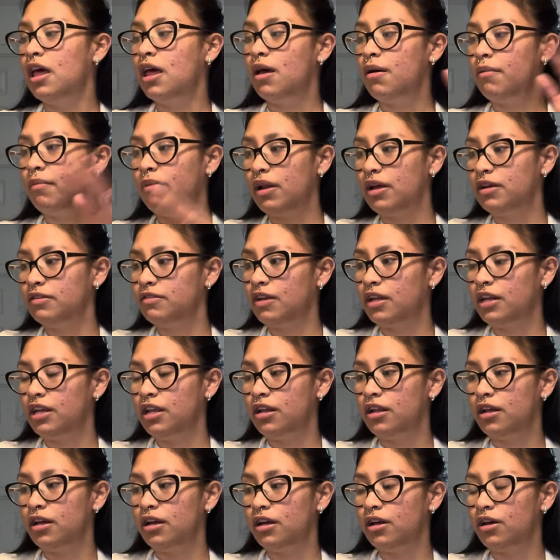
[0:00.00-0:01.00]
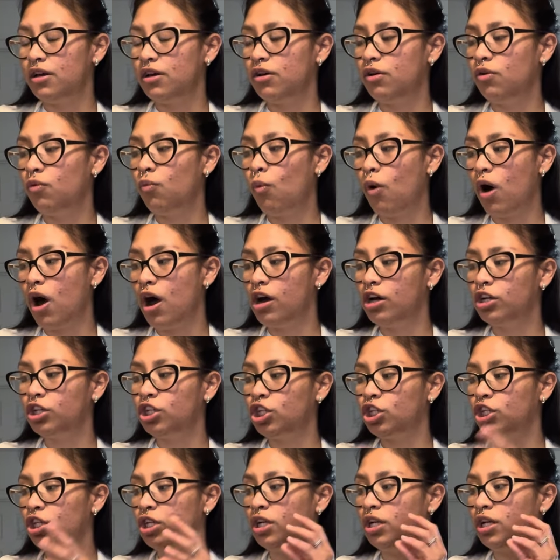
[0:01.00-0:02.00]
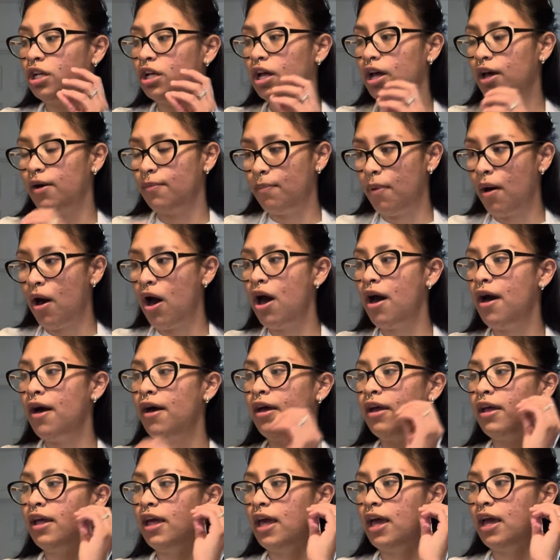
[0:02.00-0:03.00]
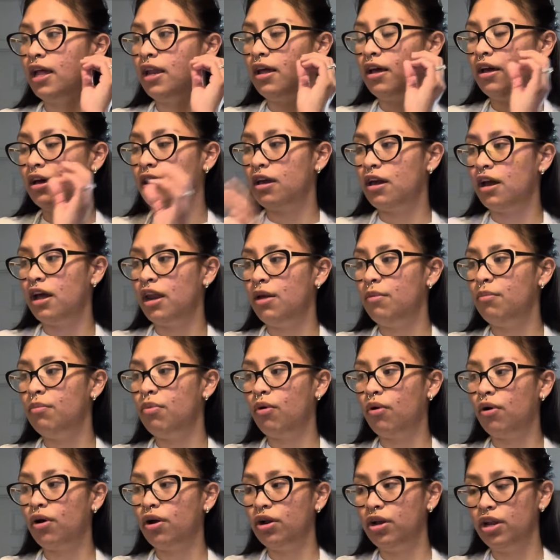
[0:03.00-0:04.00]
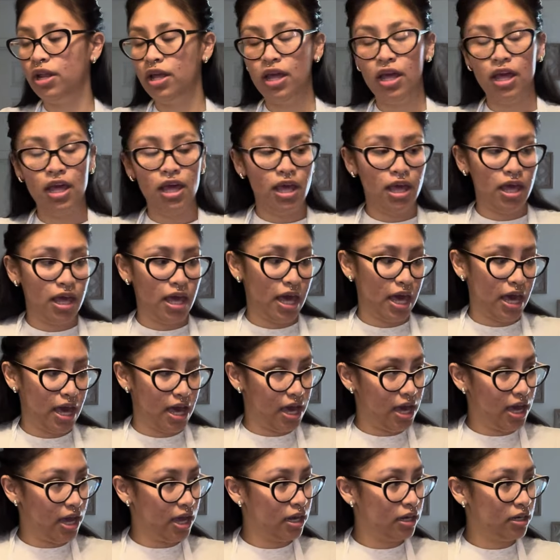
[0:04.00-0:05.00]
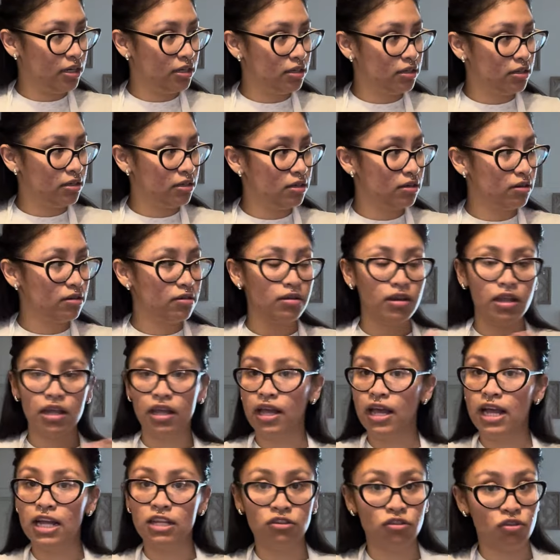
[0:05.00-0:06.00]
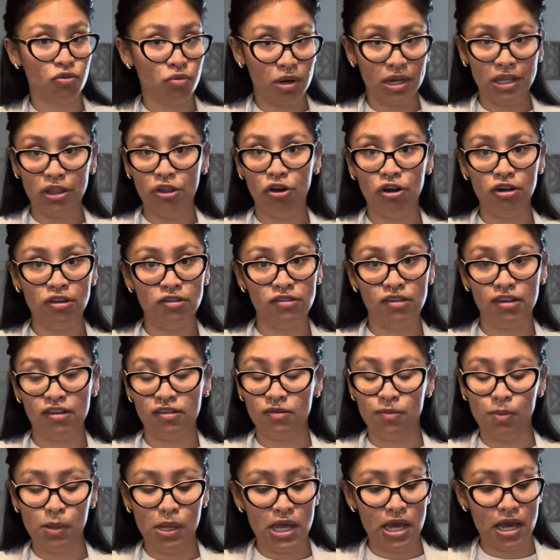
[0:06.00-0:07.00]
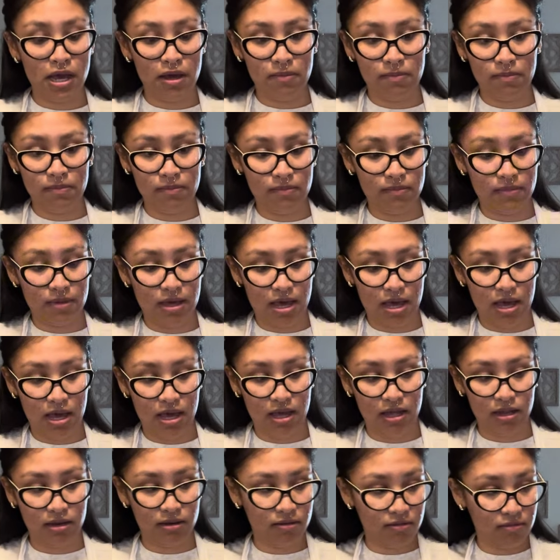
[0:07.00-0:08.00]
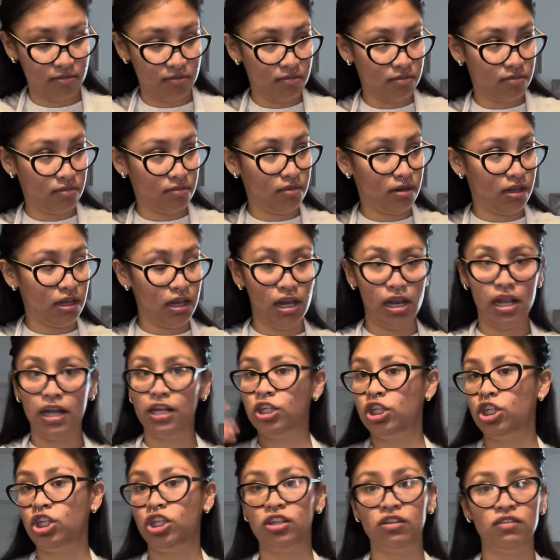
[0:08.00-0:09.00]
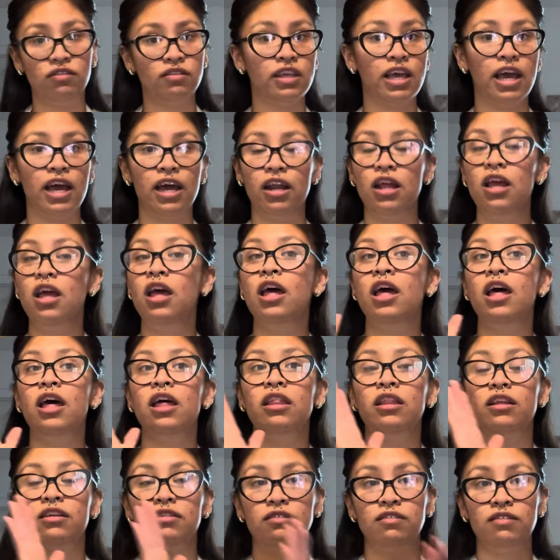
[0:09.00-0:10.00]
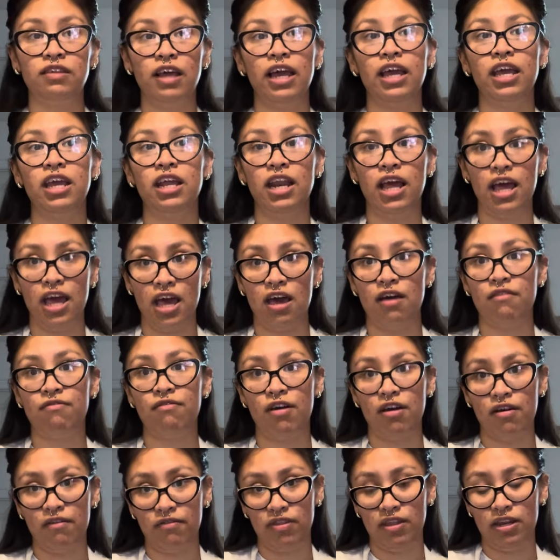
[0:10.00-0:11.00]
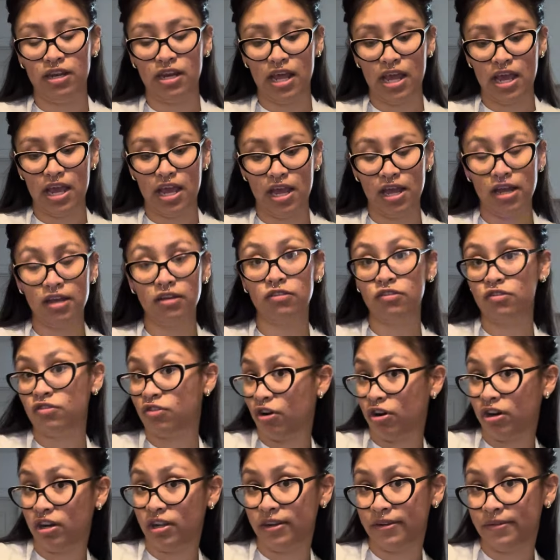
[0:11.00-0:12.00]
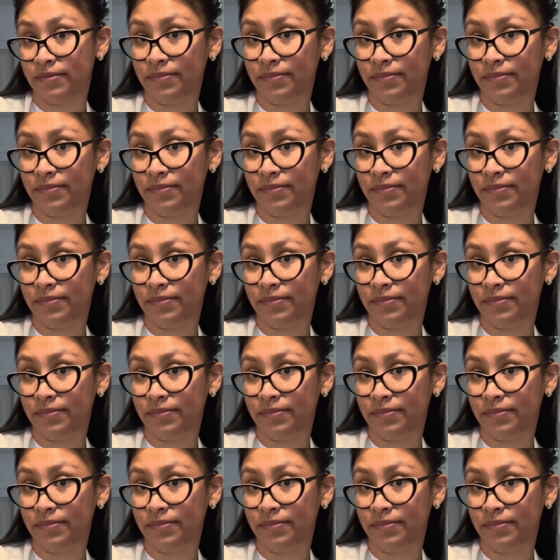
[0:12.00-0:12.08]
Plus I need to wash a pot and a cutting board, and it's 3:36 p.m. and let's just get the second half of the day started.